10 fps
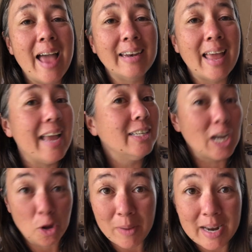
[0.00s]
and a
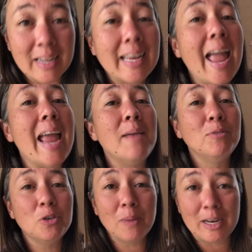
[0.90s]
gentleman
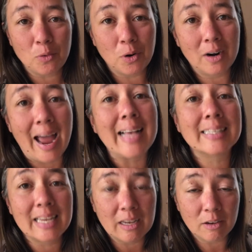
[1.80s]
came to my door
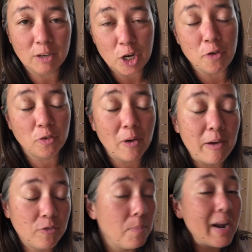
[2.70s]
asking, you know,
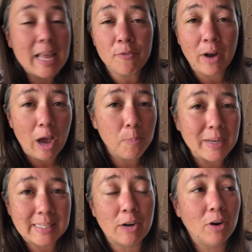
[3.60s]
for money, for help,
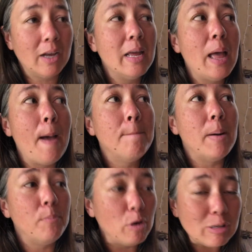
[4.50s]
etc.
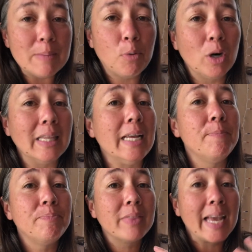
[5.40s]
But most
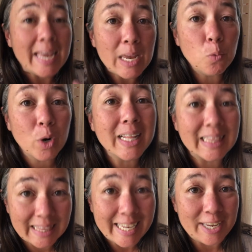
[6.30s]
importantly, he
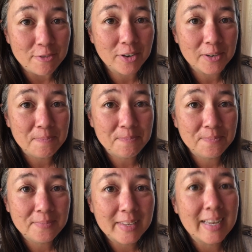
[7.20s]
wouldn't leave.
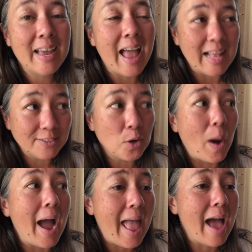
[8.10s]
And
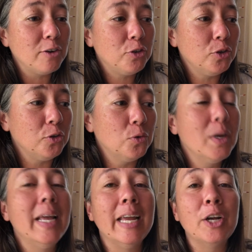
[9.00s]
so I had to
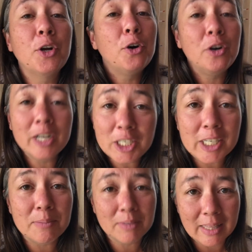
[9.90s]
encourage
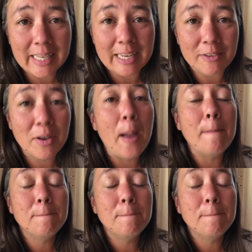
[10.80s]
him to leave